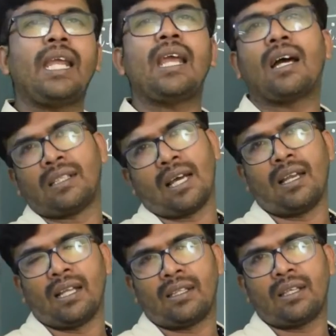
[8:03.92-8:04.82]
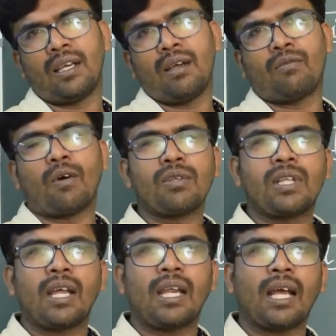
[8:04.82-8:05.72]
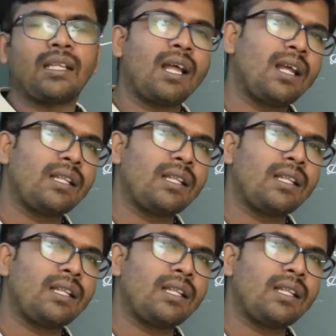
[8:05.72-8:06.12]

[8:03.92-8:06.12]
Adalat. Fauzdari Adalat